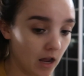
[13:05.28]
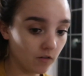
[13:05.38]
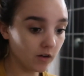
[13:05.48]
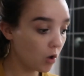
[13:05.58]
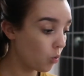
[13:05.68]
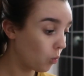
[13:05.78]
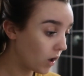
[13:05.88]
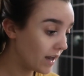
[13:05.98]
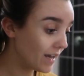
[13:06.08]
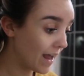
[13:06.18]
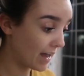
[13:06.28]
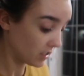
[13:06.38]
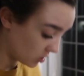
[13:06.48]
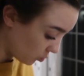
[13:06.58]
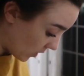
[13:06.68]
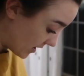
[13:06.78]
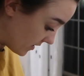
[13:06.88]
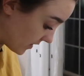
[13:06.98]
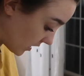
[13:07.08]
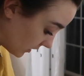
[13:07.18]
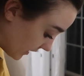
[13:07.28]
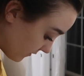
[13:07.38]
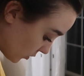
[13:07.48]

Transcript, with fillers: love, one last one and then I'll leave